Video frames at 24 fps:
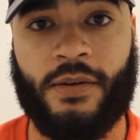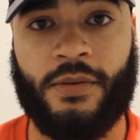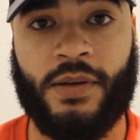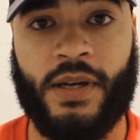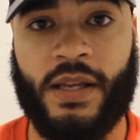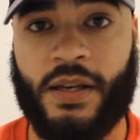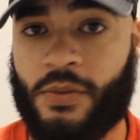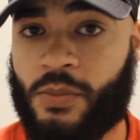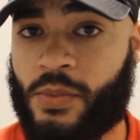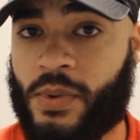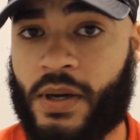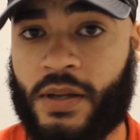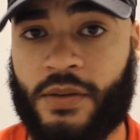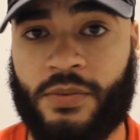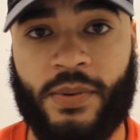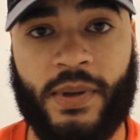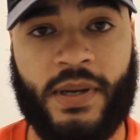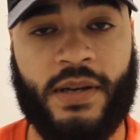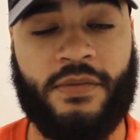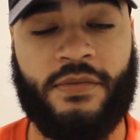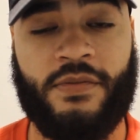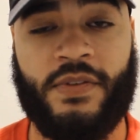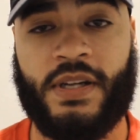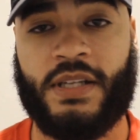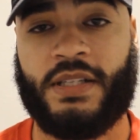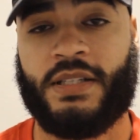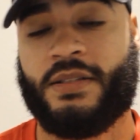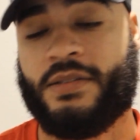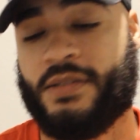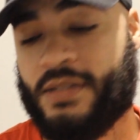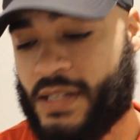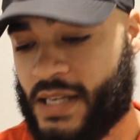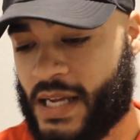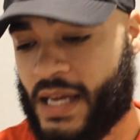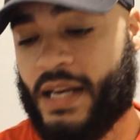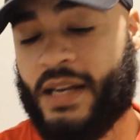in the welterweight division.
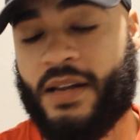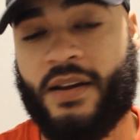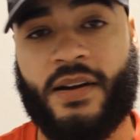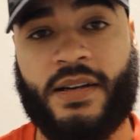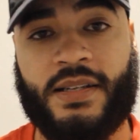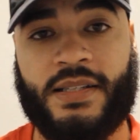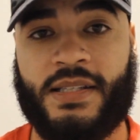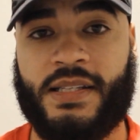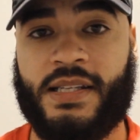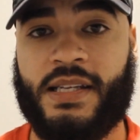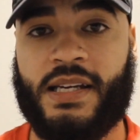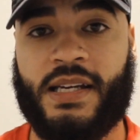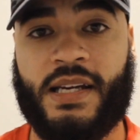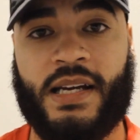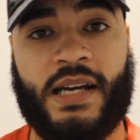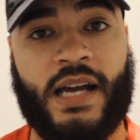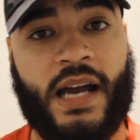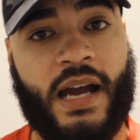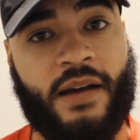Danny Garcia,